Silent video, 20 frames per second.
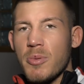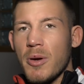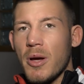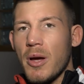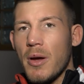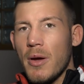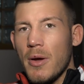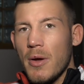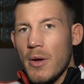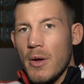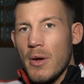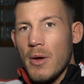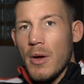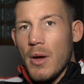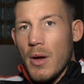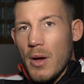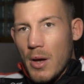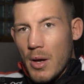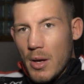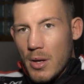But
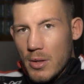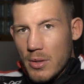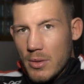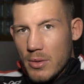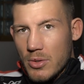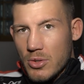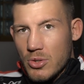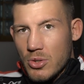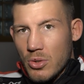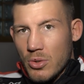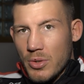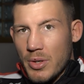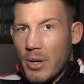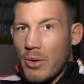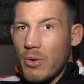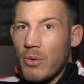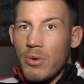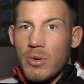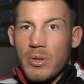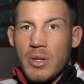so
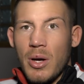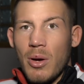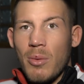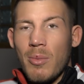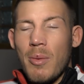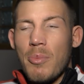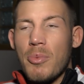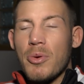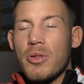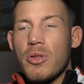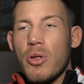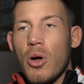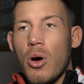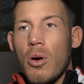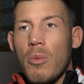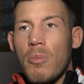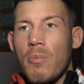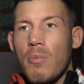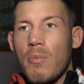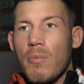now I'm up with
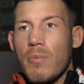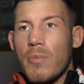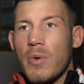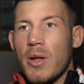Dom,